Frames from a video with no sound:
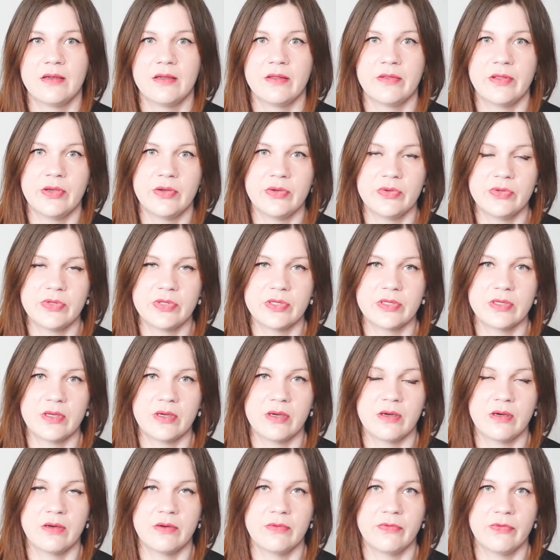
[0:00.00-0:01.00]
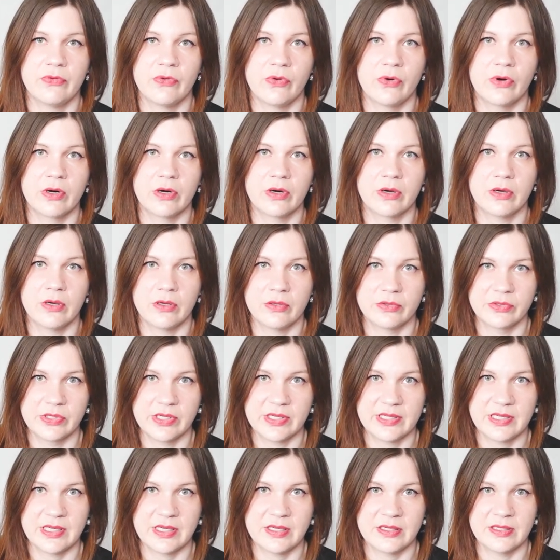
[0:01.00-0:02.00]
those are for colder
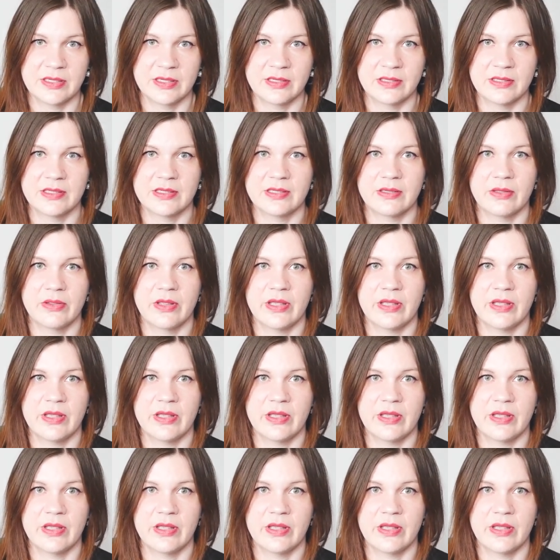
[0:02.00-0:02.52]
seasons.